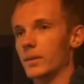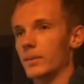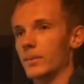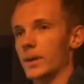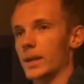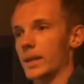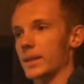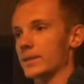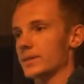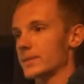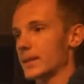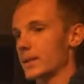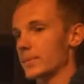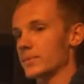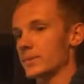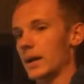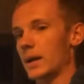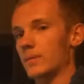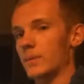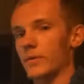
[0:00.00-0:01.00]
but at the same
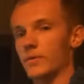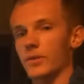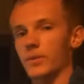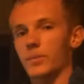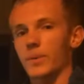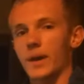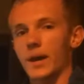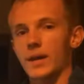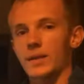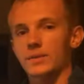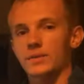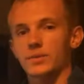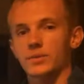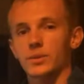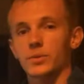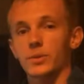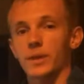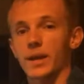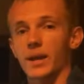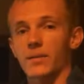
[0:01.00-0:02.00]
time, over the past
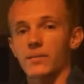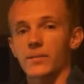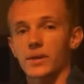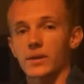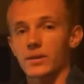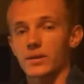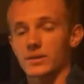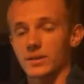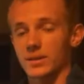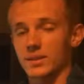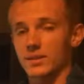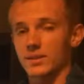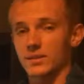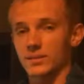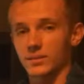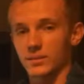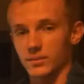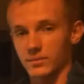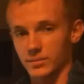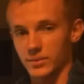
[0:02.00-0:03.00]
2.5 years, it's
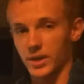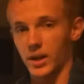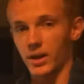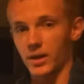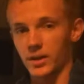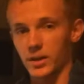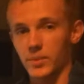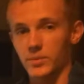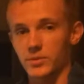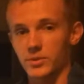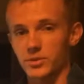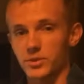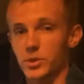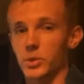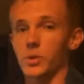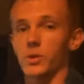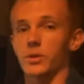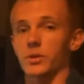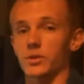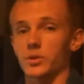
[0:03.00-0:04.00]
gotten up to
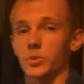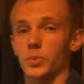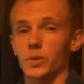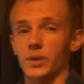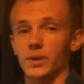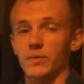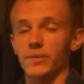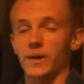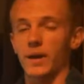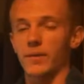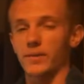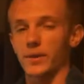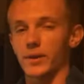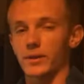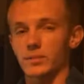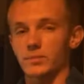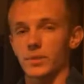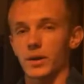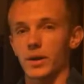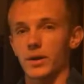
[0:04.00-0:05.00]

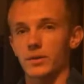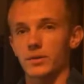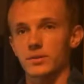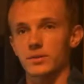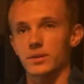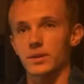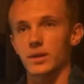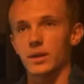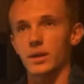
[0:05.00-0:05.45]
225,000 miles,